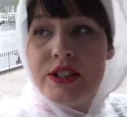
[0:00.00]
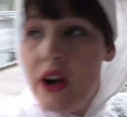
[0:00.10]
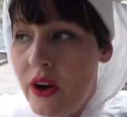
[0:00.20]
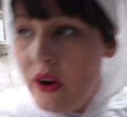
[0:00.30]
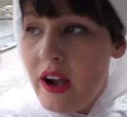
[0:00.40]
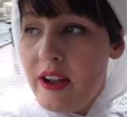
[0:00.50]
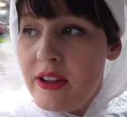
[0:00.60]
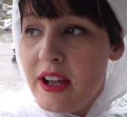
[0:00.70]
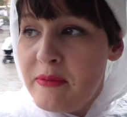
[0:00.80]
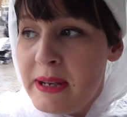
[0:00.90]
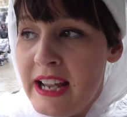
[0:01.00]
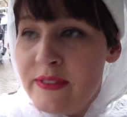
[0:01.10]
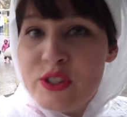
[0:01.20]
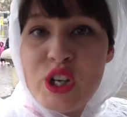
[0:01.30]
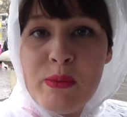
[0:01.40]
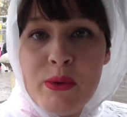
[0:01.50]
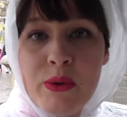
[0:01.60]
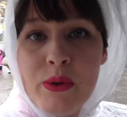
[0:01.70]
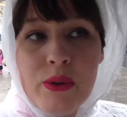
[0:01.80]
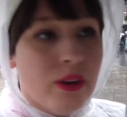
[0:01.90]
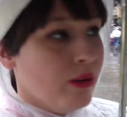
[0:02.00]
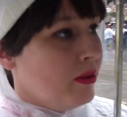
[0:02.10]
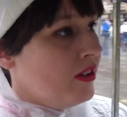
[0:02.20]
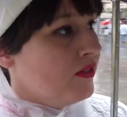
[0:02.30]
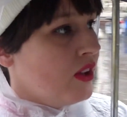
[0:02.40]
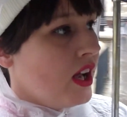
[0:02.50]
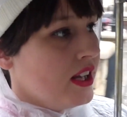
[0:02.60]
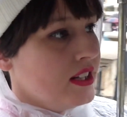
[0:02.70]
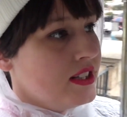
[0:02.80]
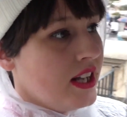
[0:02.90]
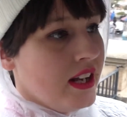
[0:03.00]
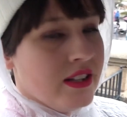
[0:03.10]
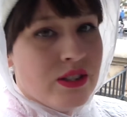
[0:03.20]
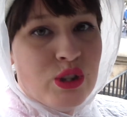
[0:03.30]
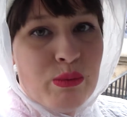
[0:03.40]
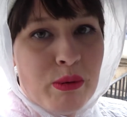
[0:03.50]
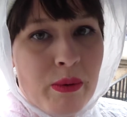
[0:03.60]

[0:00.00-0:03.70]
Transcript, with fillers: So I, have been having trouble a little bit vlogging today because it's super